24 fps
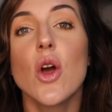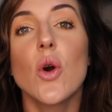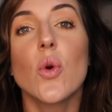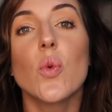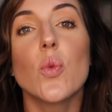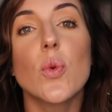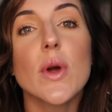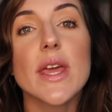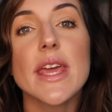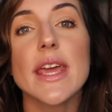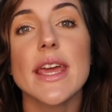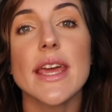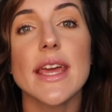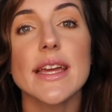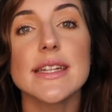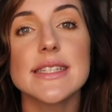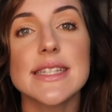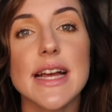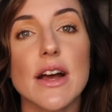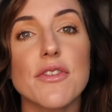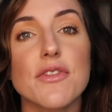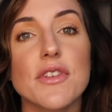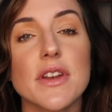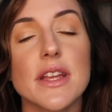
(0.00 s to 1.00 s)
we
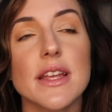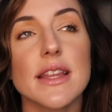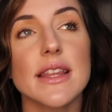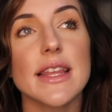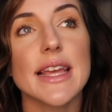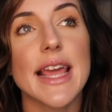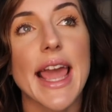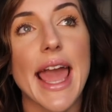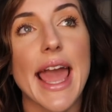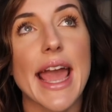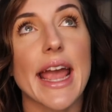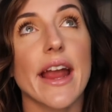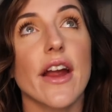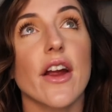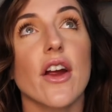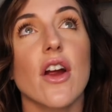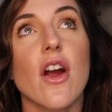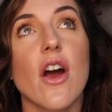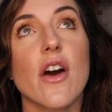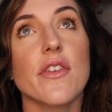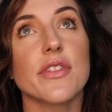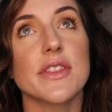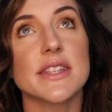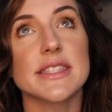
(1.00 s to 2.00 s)
definitely
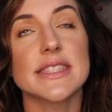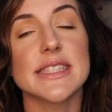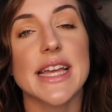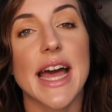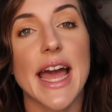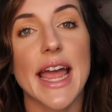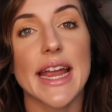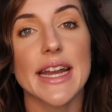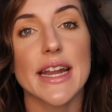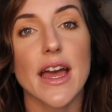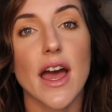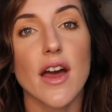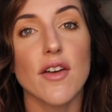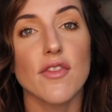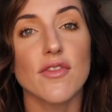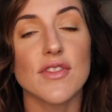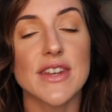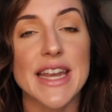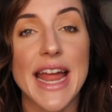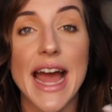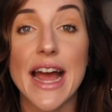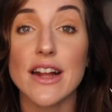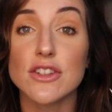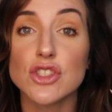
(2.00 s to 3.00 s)
err on the side of
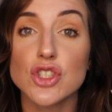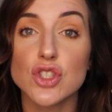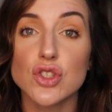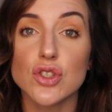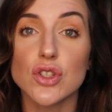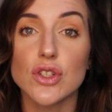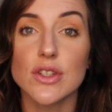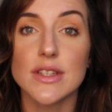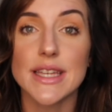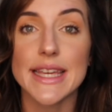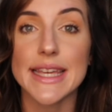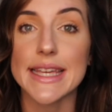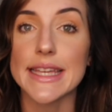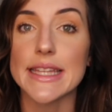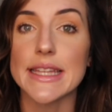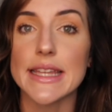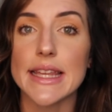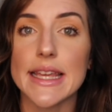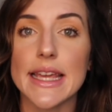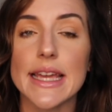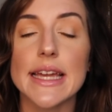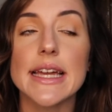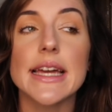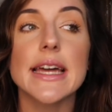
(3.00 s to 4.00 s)
natural
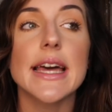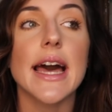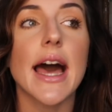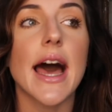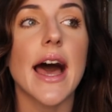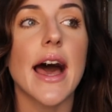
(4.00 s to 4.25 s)
healing.